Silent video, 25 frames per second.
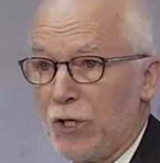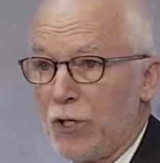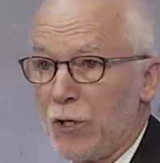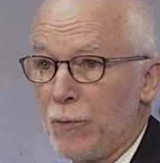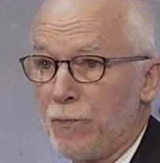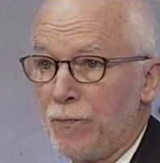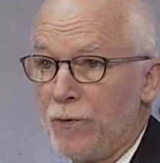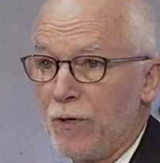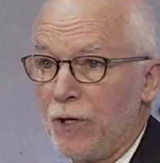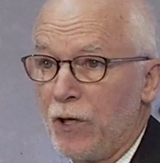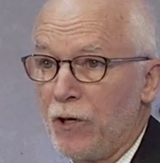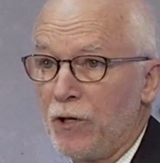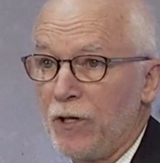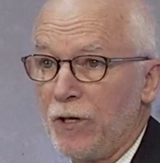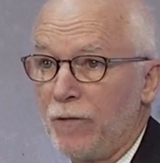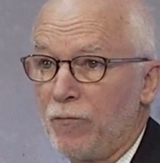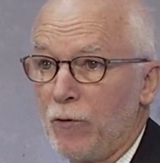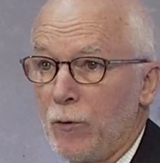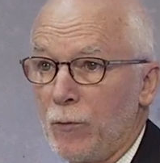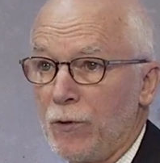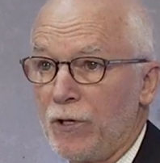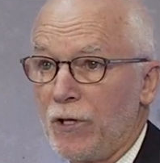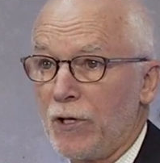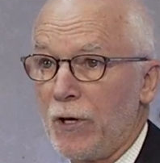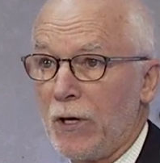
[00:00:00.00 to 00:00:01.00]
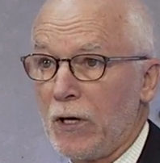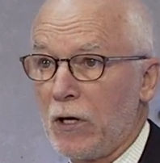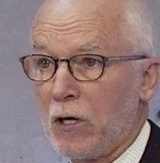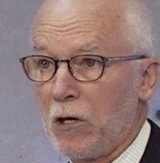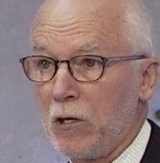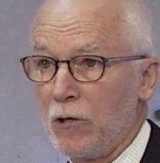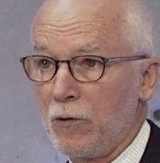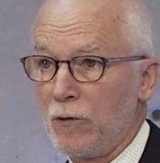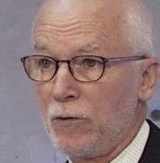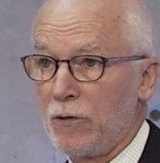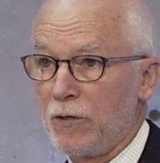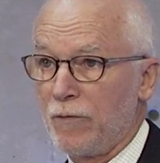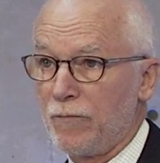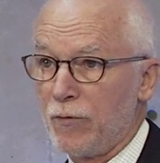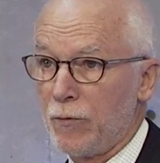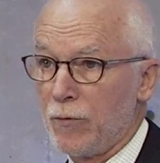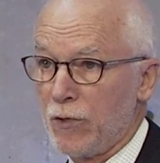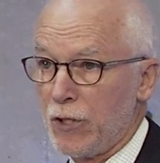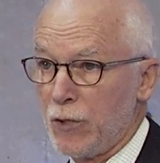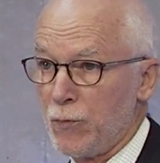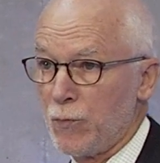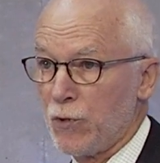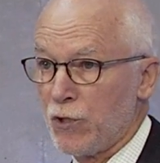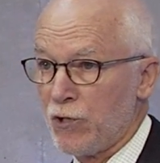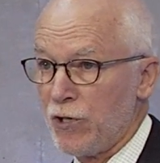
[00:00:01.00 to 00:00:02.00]

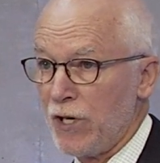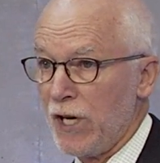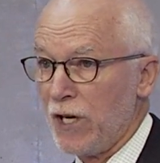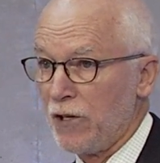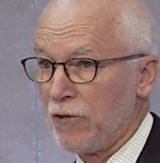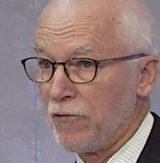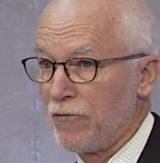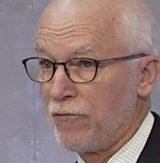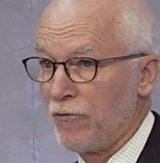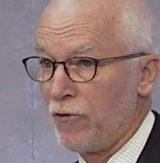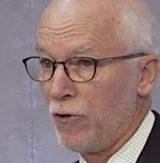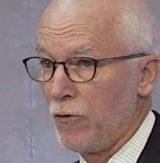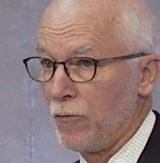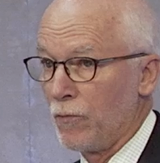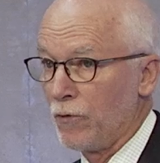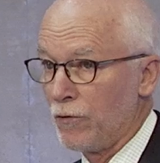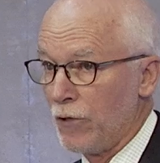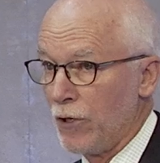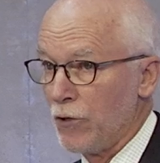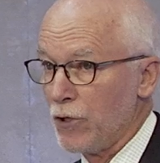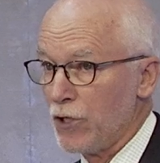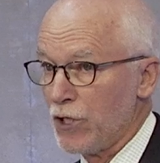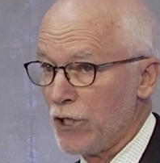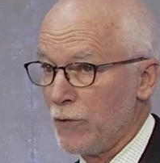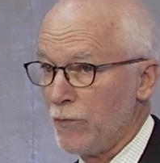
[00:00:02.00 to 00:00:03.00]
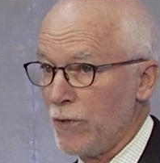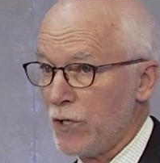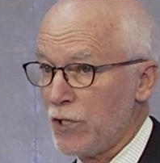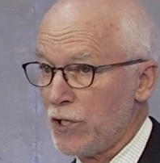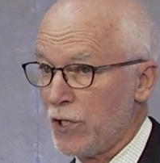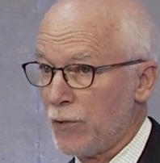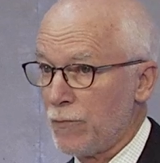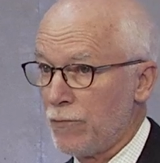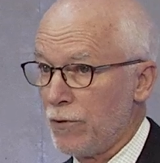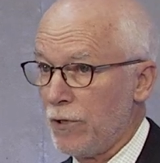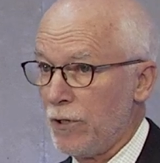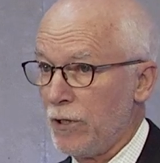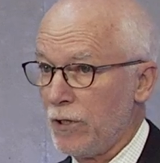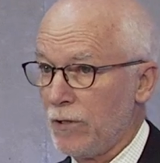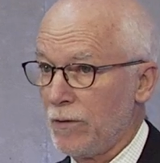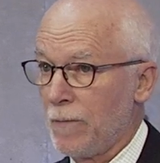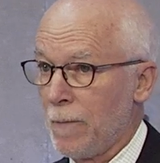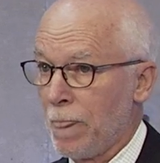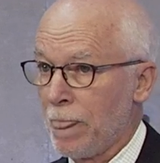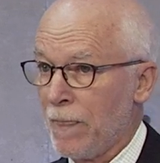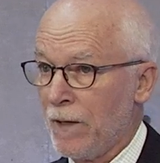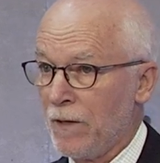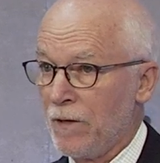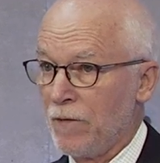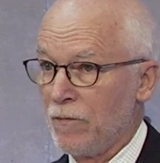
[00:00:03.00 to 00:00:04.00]
to subtract from gross domestic product
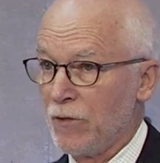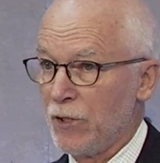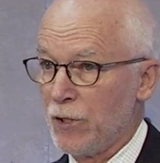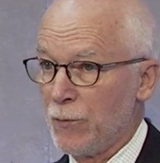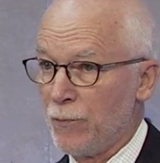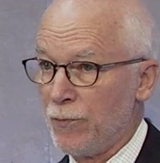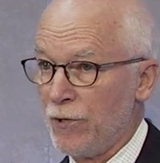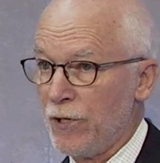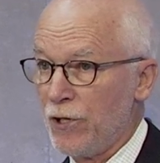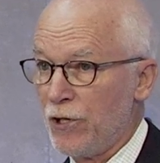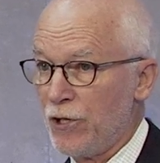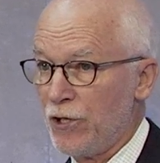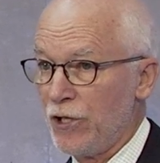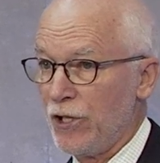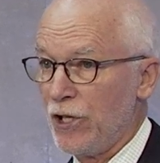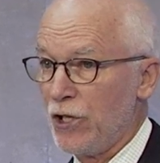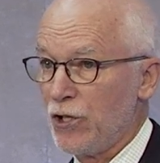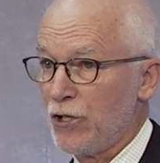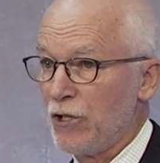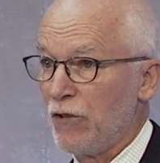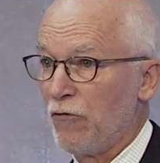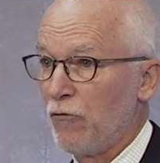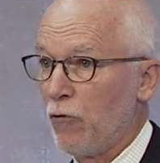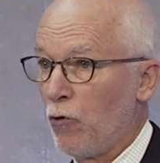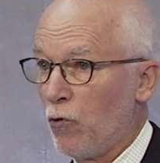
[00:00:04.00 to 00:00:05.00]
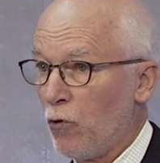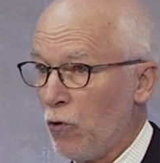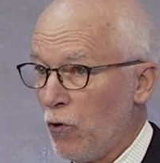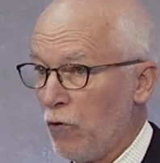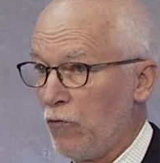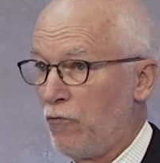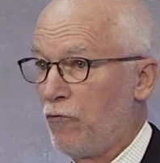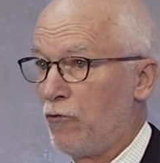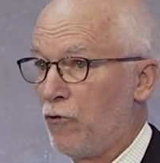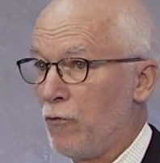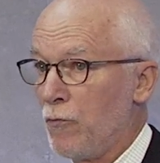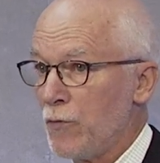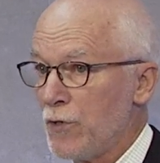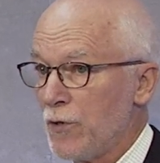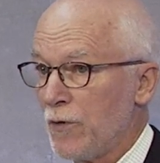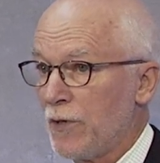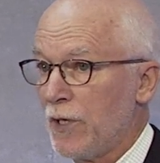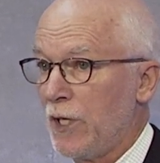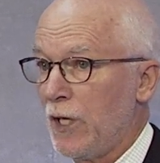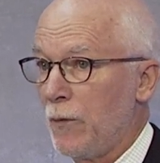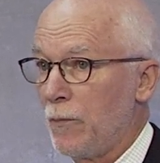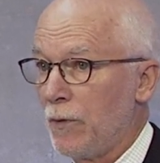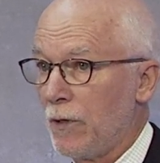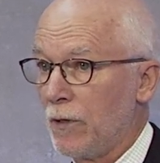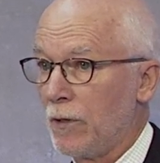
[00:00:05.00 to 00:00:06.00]
the depreciation of all forms of
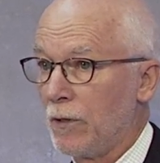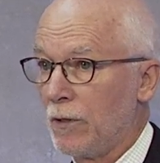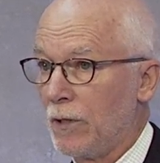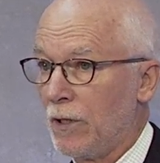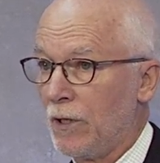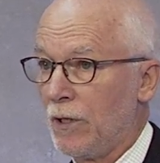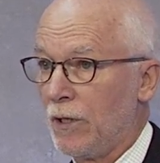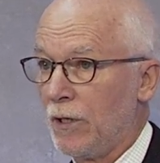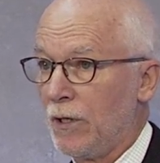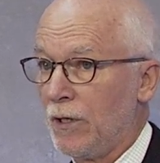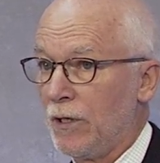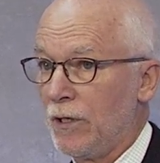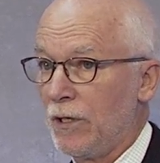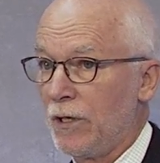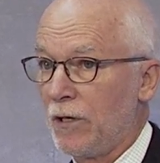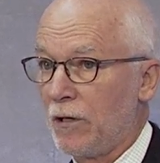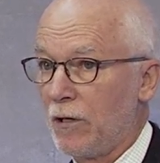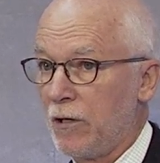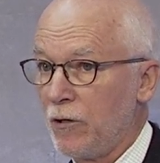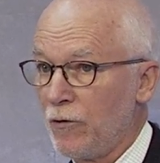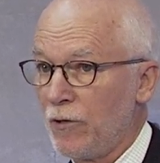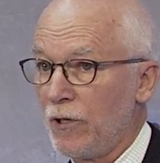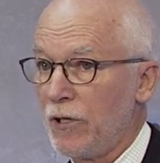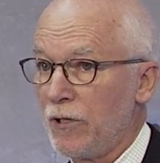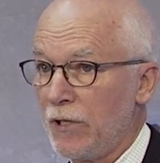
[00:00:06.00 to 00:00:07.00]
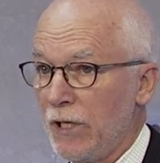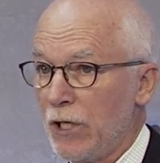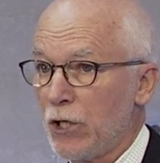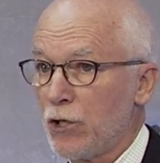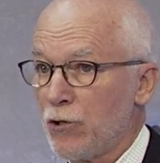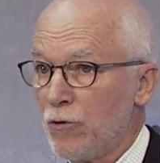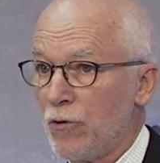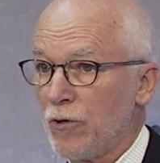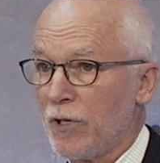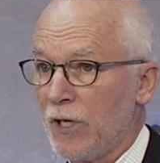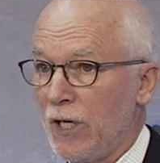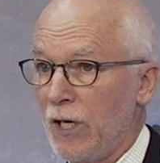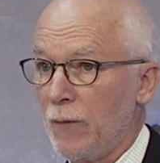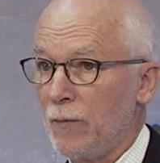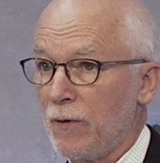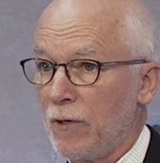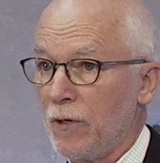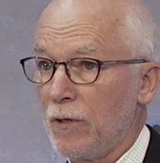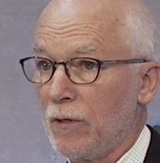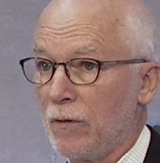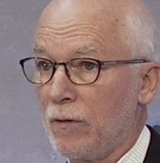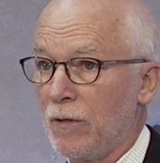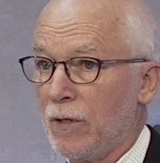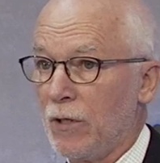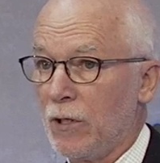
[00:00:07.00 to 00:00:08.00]
capital, including natural
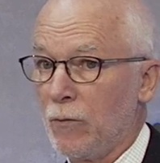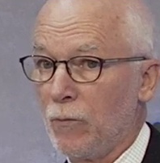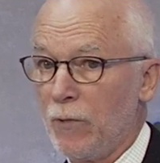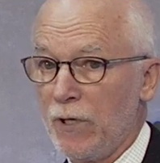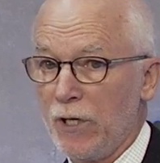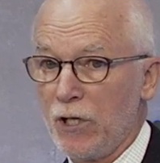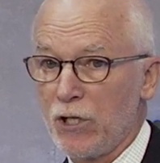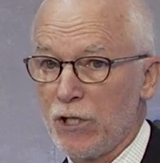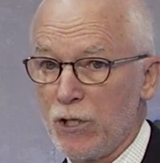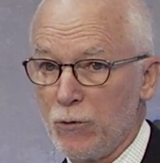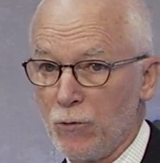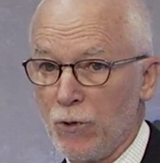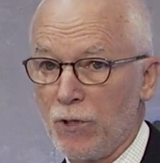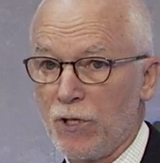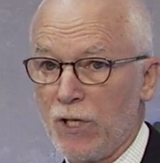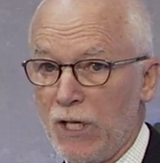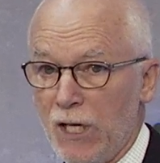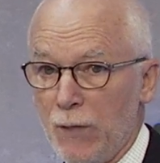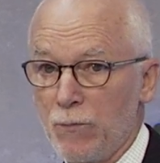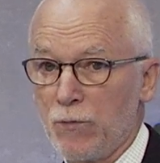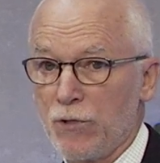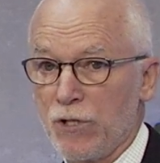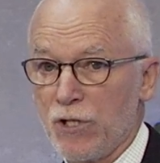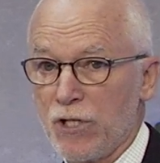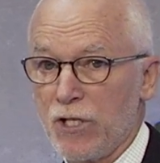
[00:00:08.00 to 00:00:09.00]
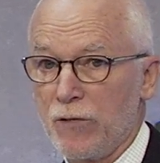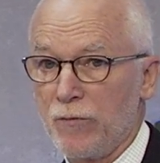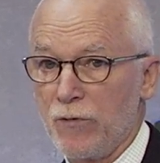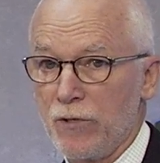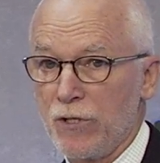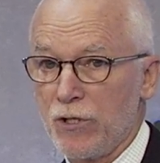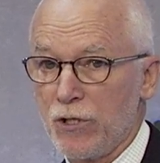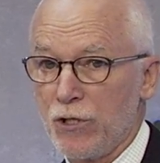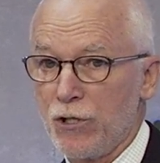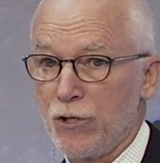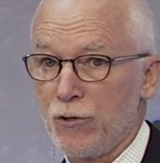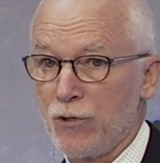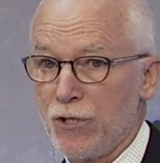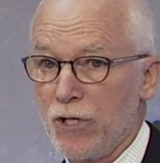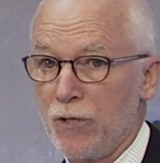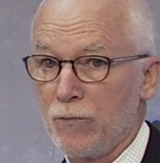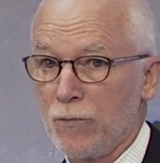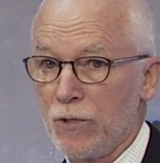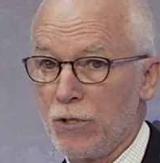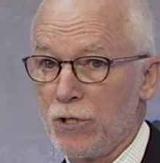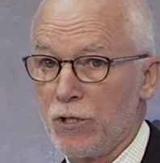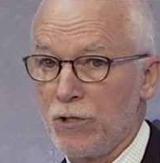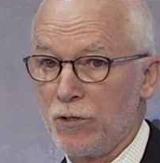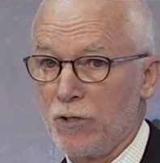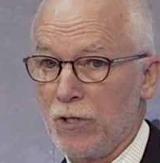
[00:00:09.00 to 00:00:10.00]
capital, we actually would capture some of these issues I'm
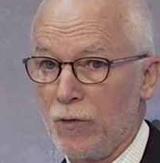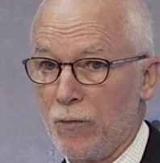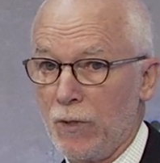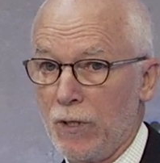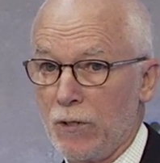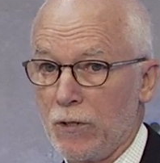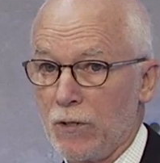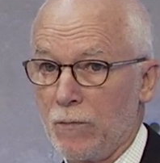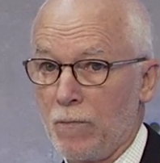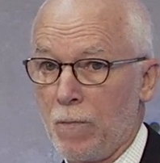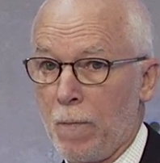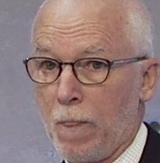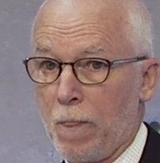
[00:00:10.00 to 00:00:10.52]
concerned about.